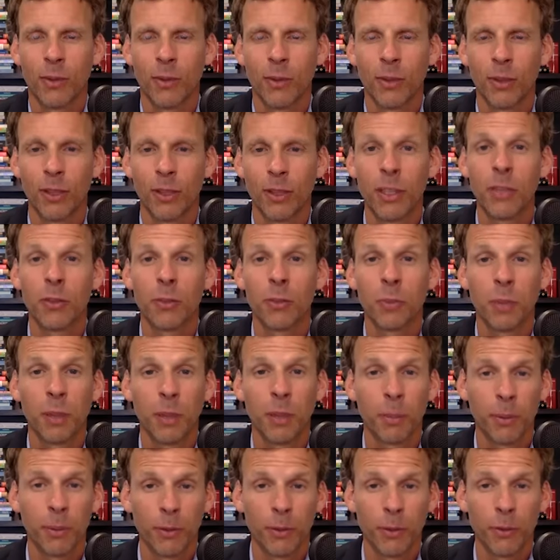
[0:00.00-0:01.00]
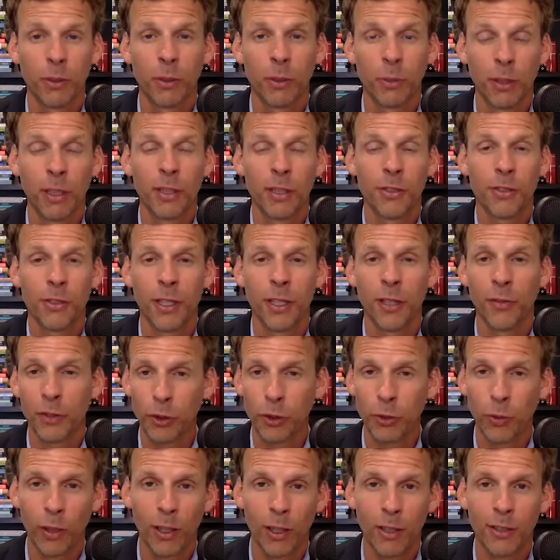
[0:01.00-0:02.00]
Well, it's been a real pleasure
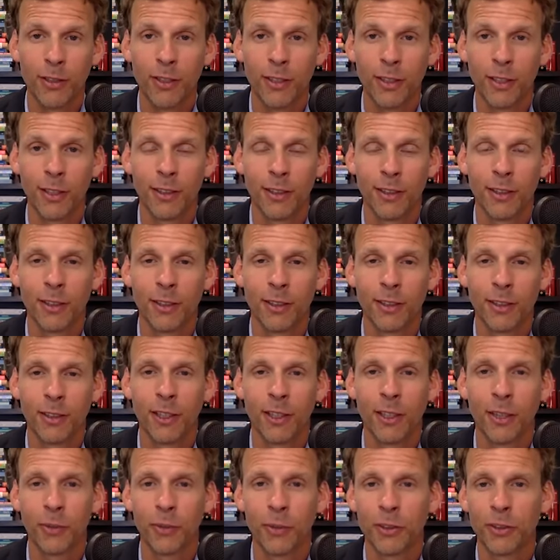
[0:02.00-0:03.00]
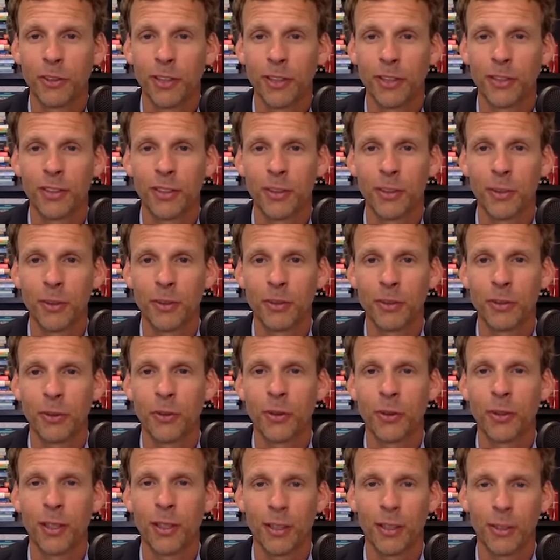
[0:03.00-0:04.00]
having you on today on the Gut Reset Summit. So
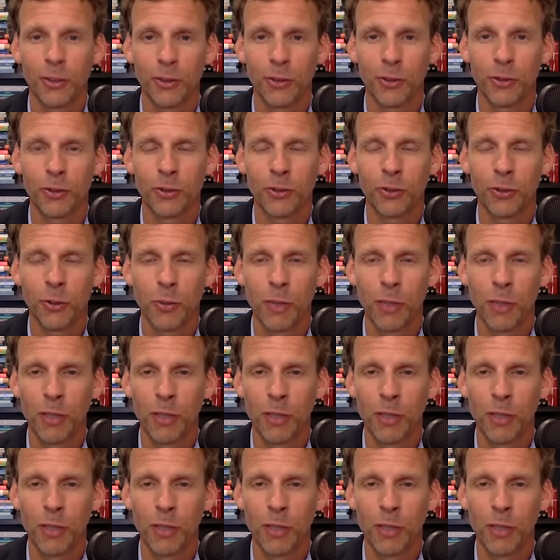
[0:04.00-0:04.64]
thank you so